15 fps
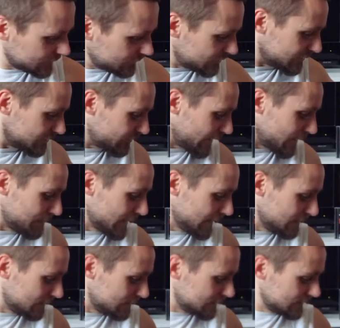Cheers for that,
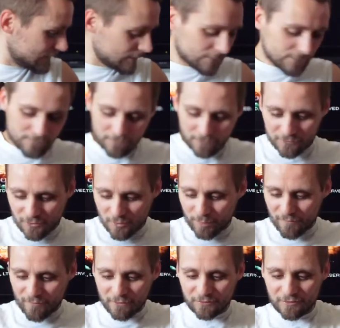mate. Nice
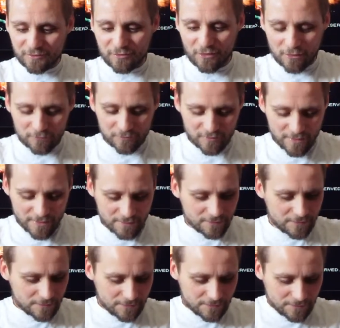couple of OG titles there.
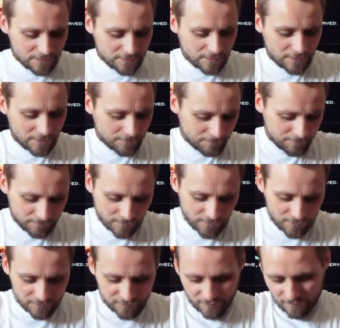Um,
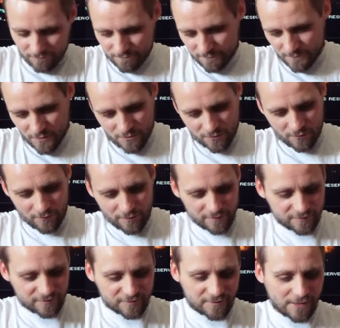there is
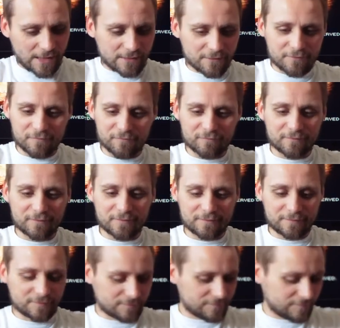another stack of
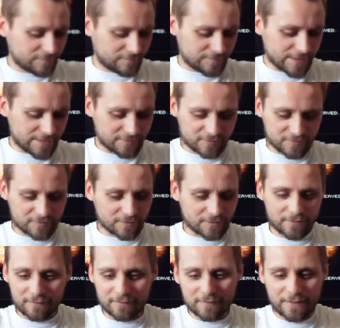discs
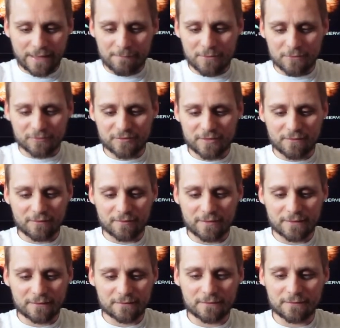and demos here, I
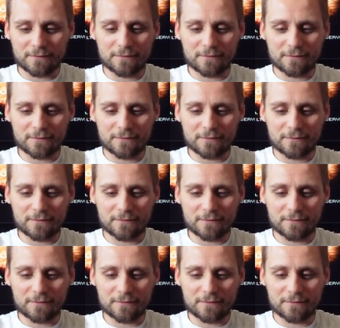think.